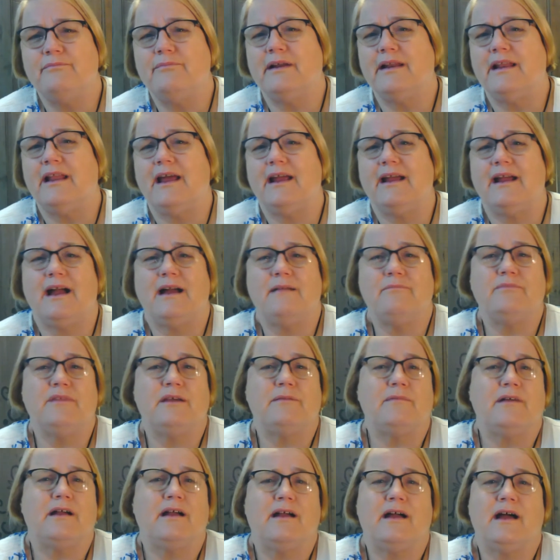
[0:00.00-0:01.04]
But I'm
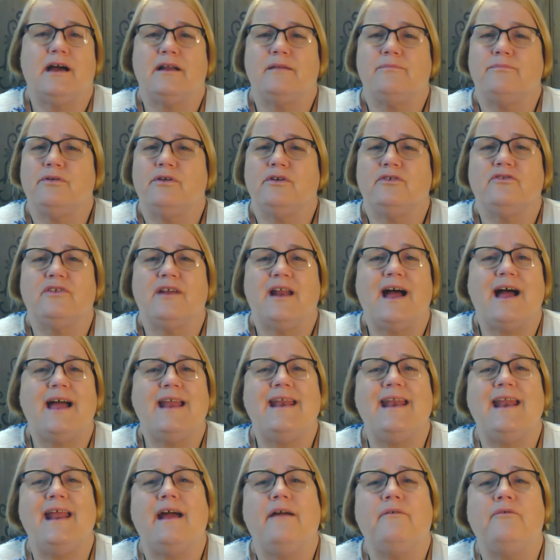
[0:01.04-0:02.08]
the kind of person, I
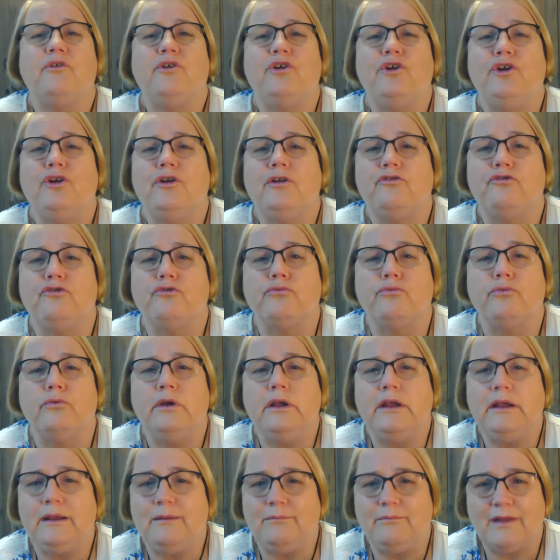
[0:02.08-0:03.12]
never
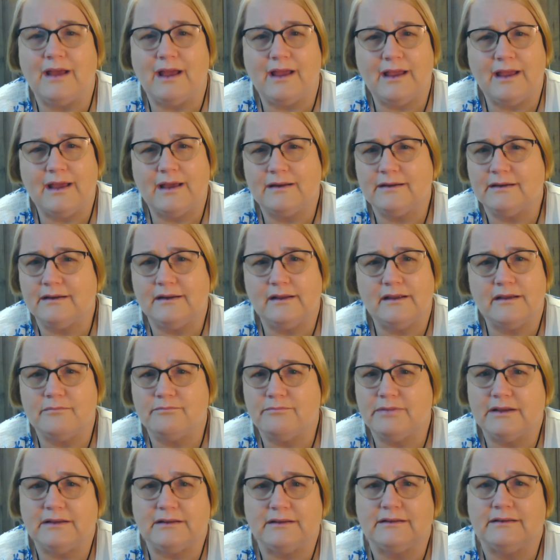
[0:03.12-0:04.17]
dreamed I had any
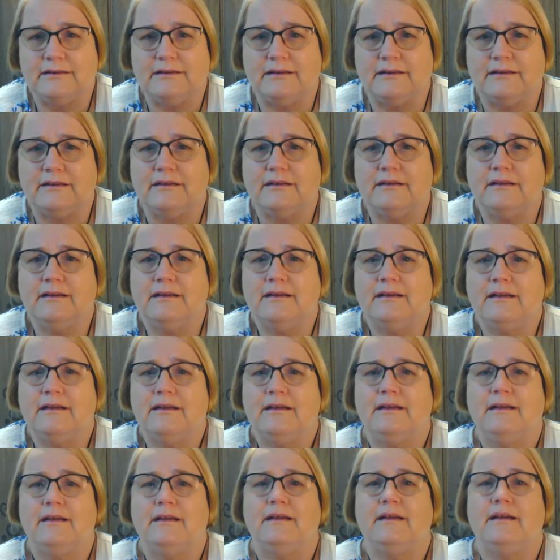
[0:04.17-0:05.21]
ability,
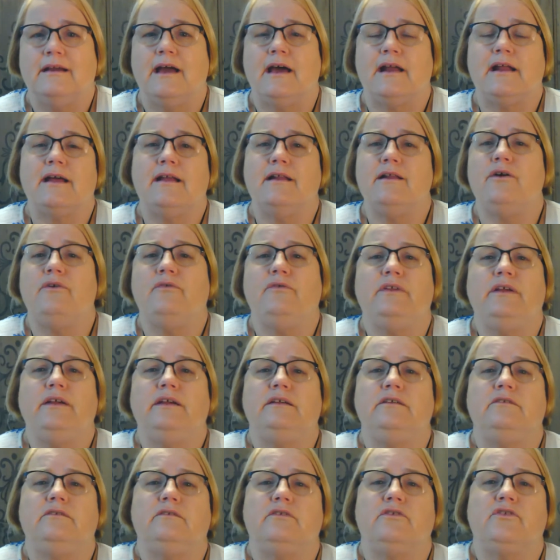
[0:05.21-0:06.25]
and I'd
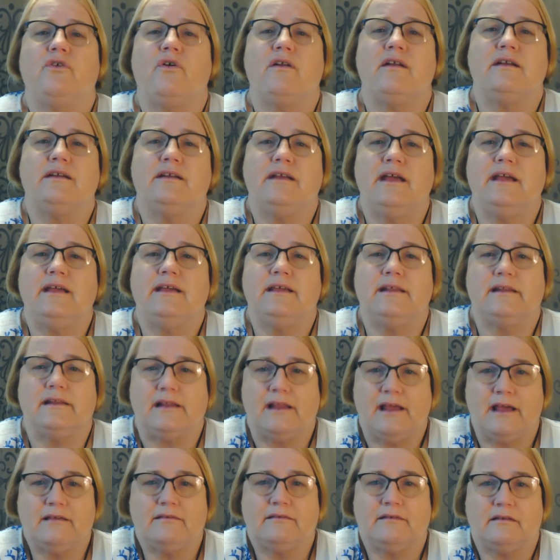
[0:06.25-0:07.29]
only started taking
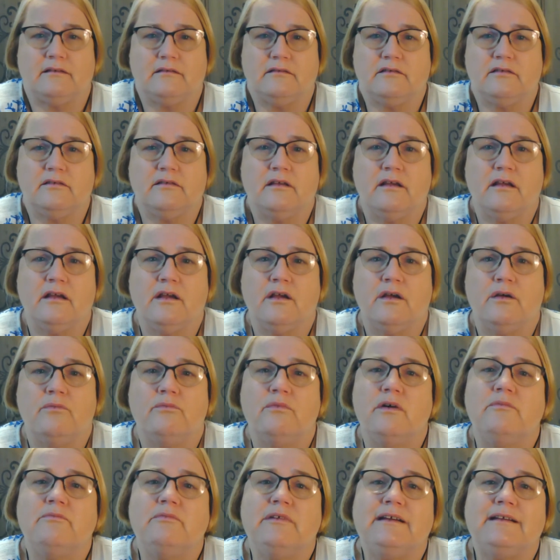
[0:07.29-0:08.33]
lessons
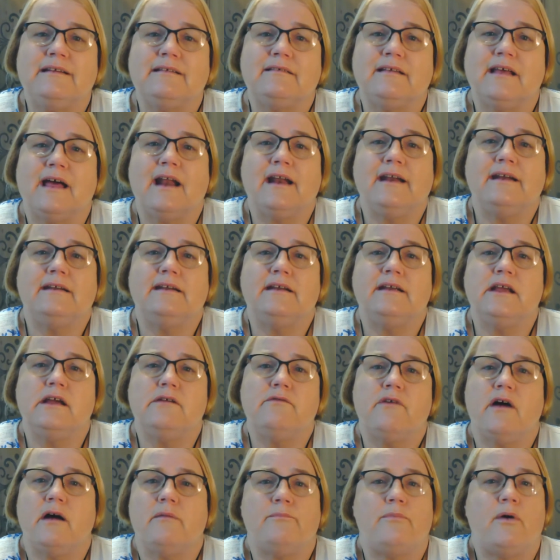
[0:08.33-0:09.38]
when we decided to
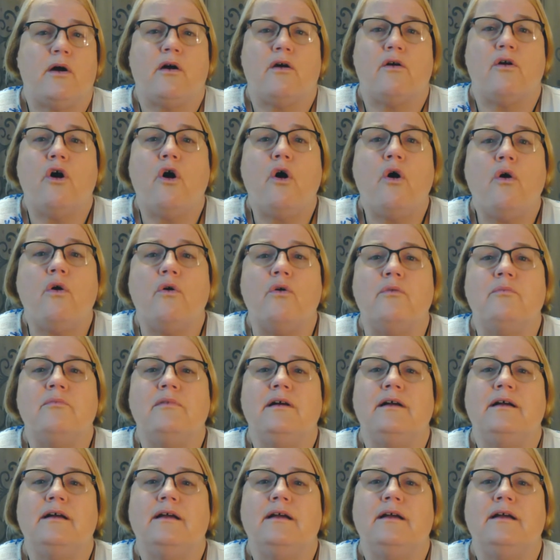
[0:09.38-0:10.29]
give up our home,